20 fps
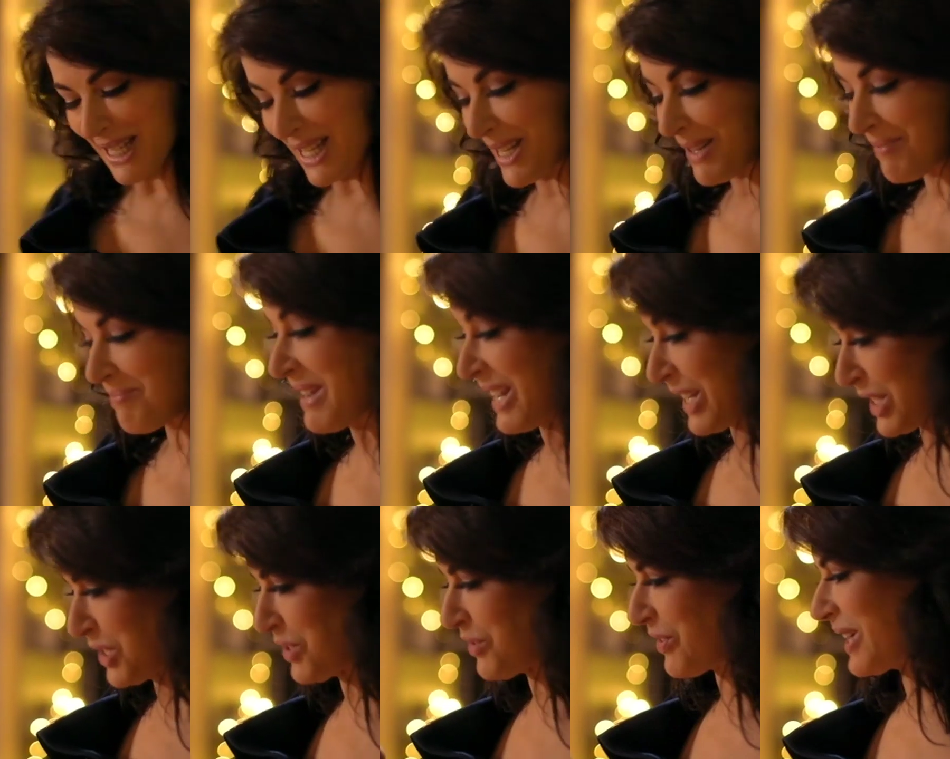to
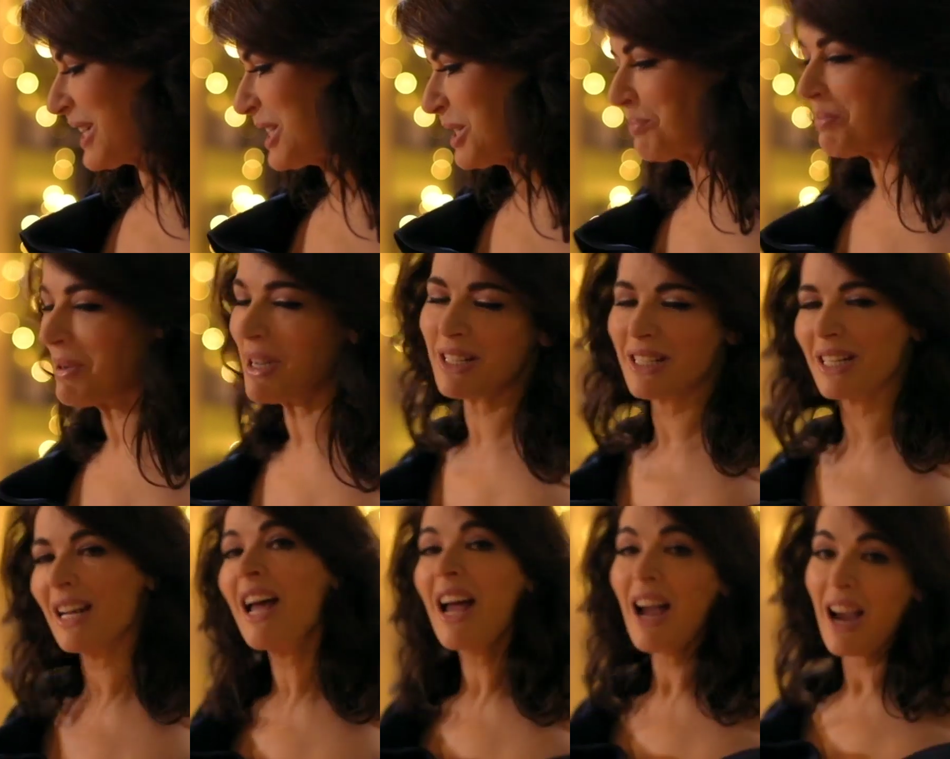mix drinks, but
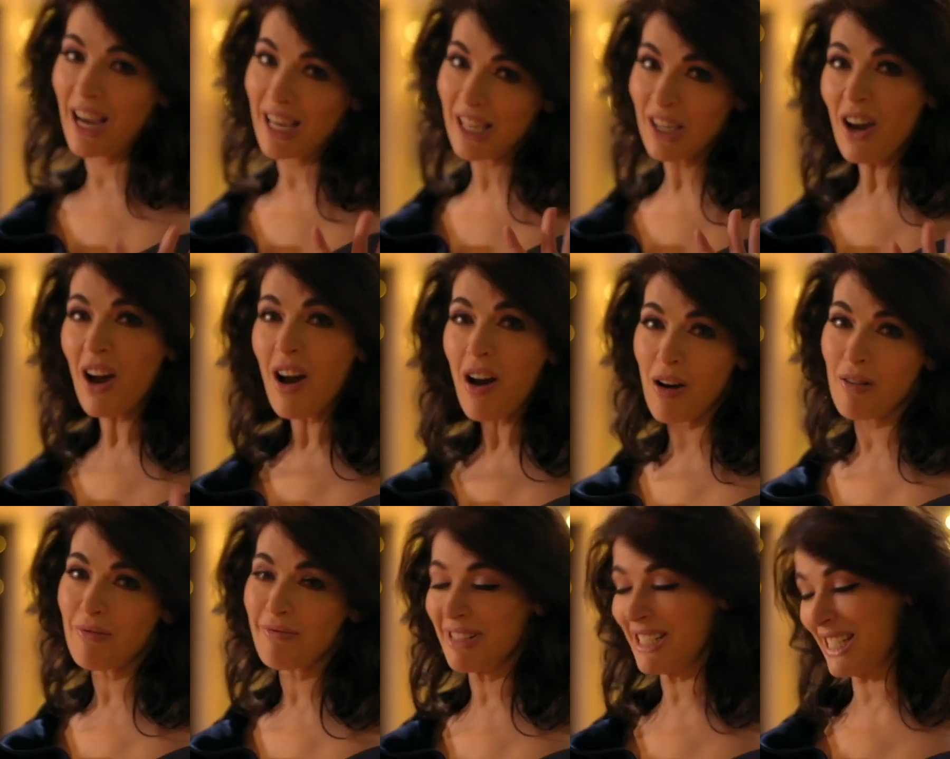I
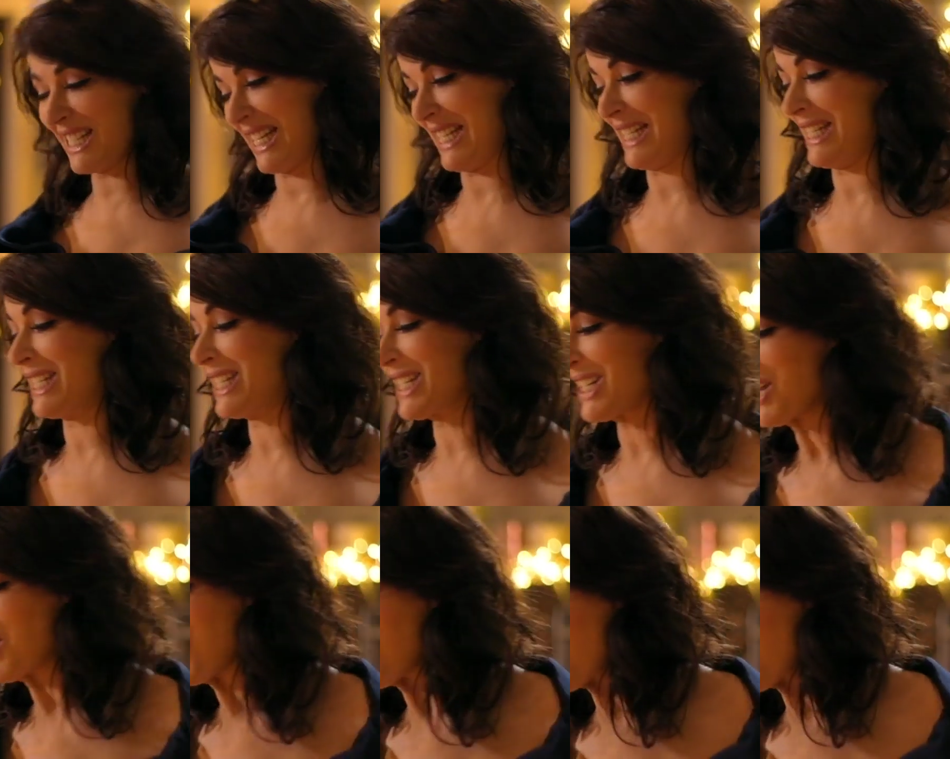can't resist